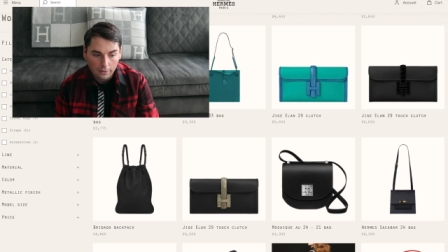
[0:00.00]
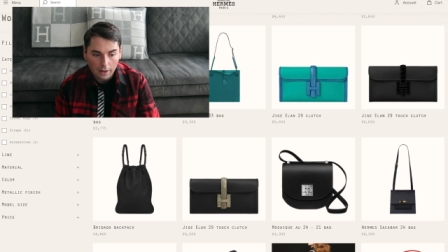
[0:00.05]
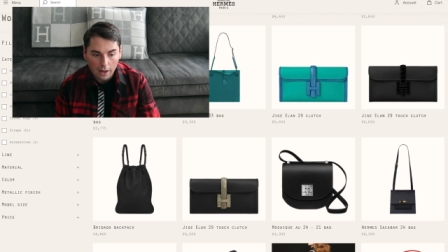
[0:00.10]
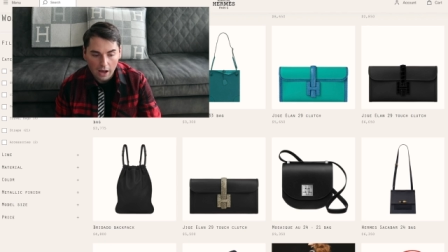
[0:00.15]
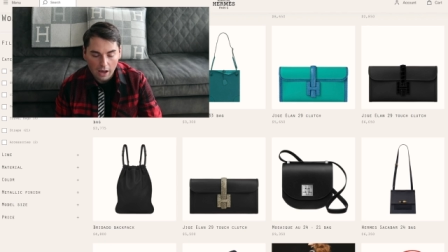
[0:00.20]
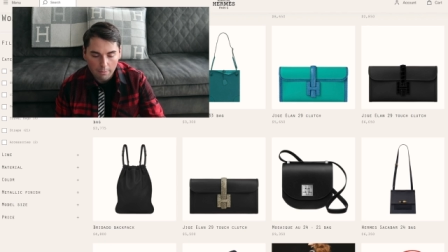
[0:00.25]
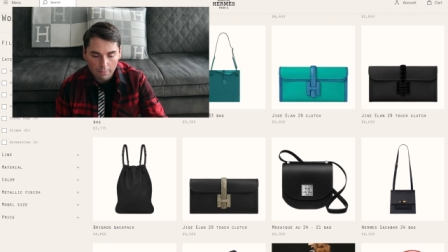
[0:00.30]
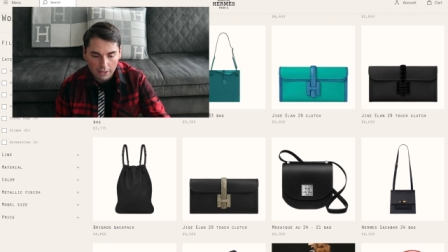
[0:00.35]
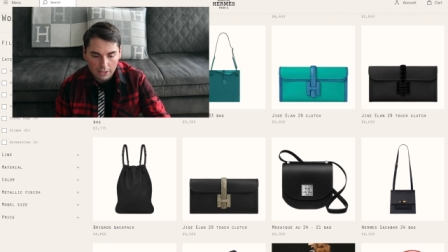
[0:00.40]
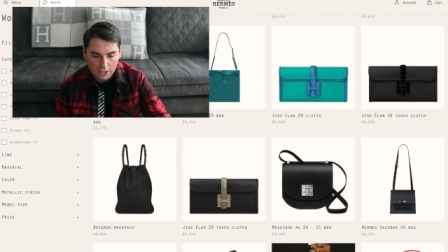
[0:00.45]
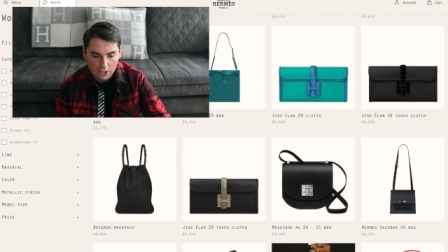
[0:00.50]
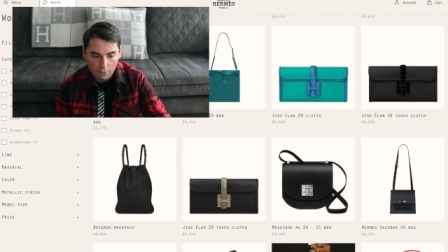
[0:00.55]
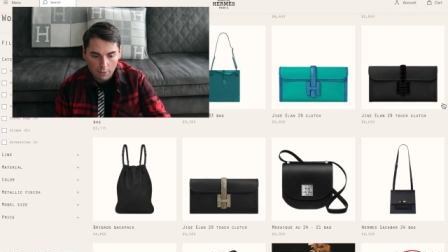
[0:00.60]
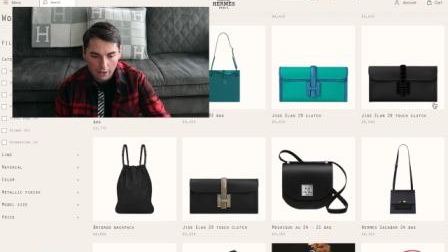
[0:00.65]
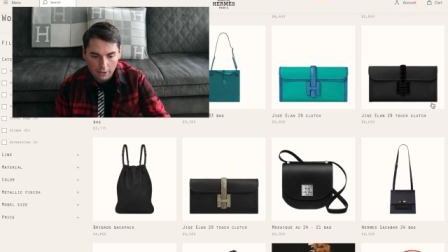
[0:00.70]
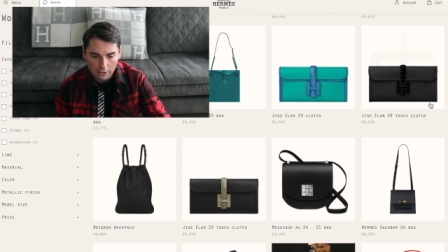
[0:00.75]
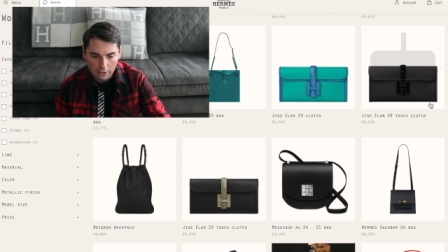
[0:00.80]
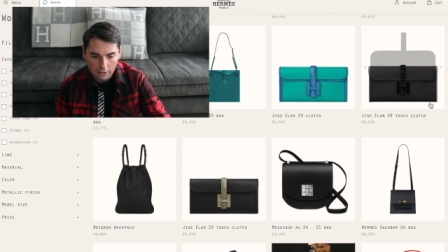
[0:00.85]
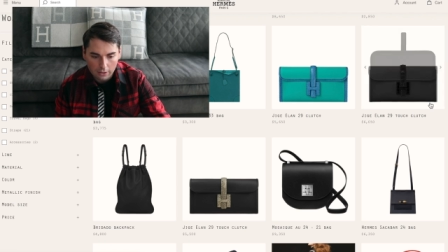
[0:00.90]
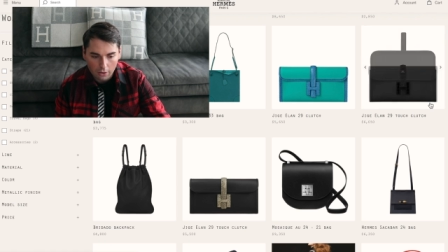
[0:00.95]
I mean, it's
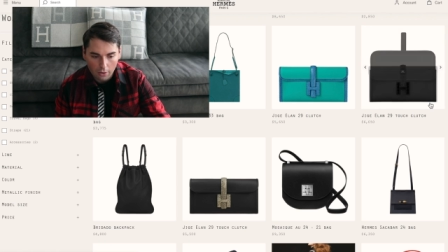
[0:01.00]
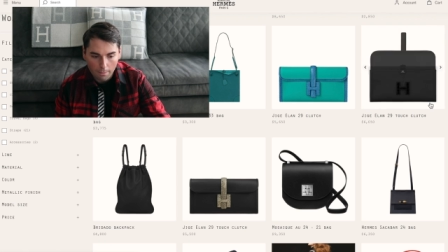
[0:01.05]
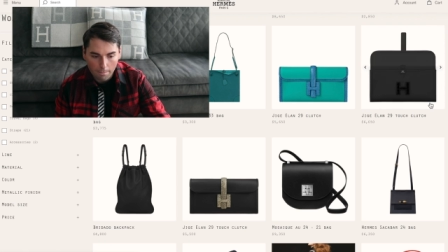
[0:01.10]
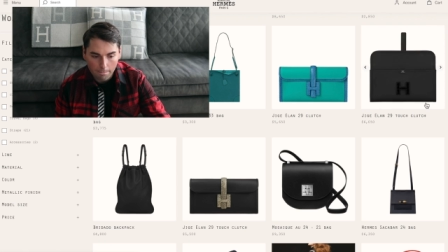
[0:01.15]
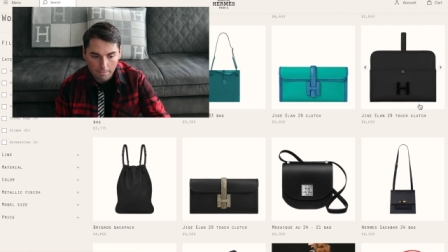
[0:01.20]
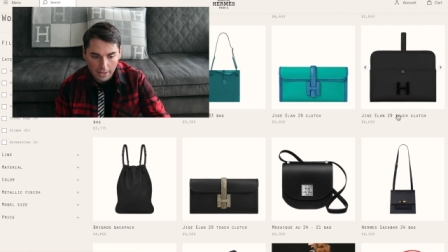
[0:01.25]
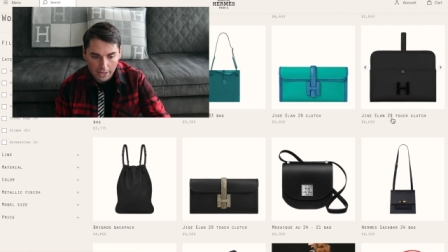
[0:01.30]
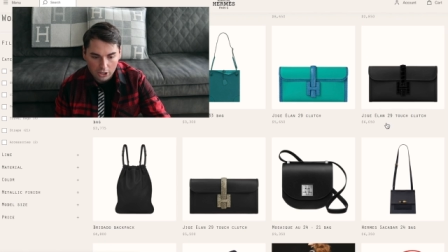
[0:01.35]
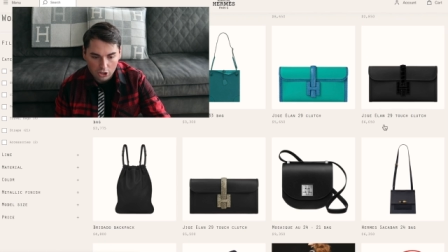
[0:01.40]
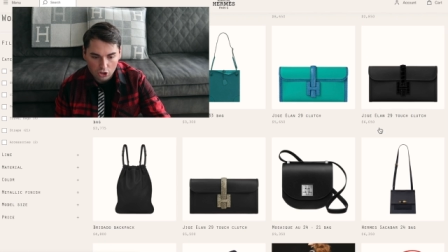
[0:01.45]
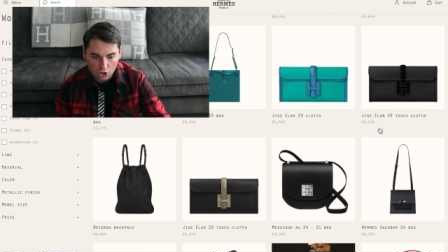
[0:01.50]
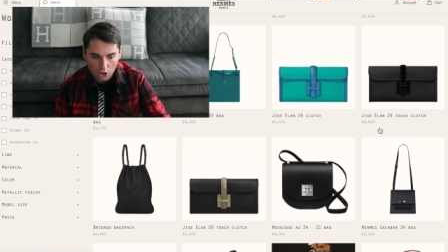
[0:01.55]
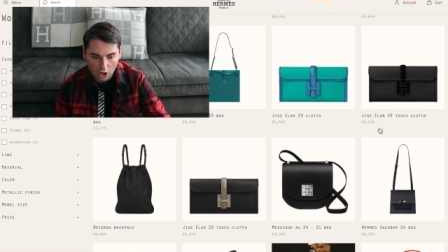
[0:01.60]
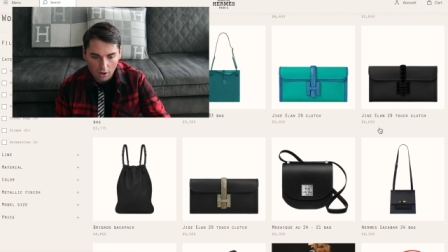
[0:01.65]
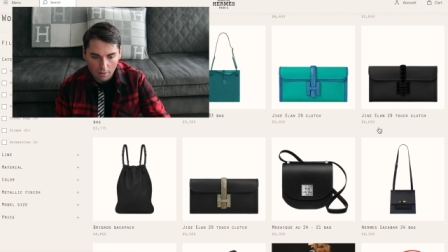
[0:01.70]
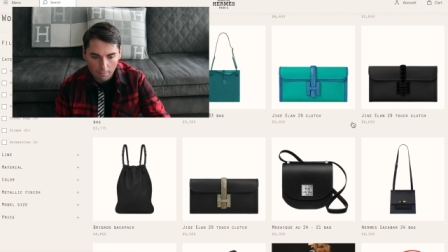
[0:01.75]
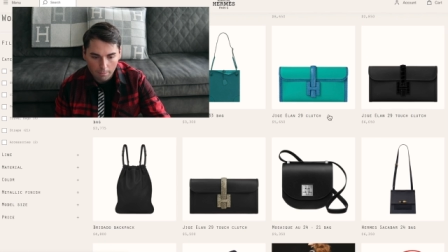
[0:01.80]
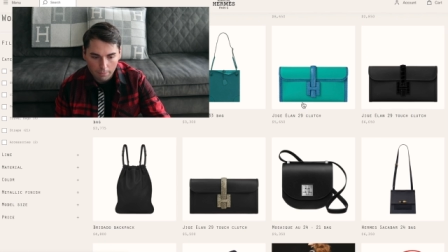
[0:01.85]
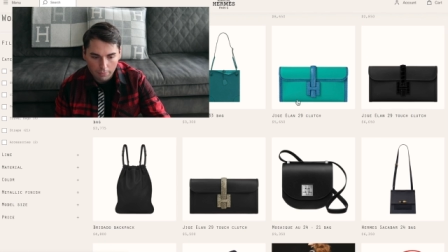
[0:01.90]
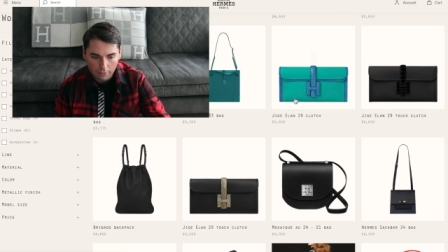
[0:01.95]
quite a big
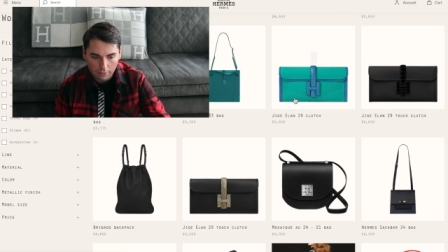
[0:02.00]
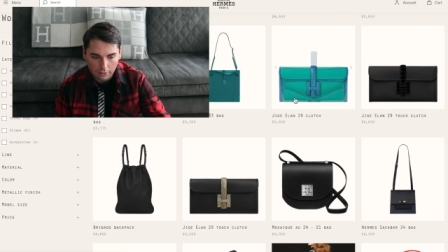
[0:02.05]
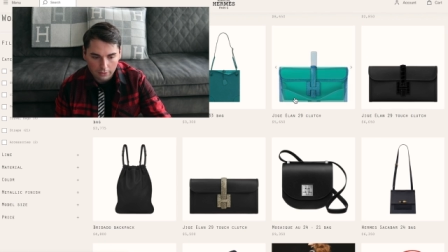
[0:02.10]
jump.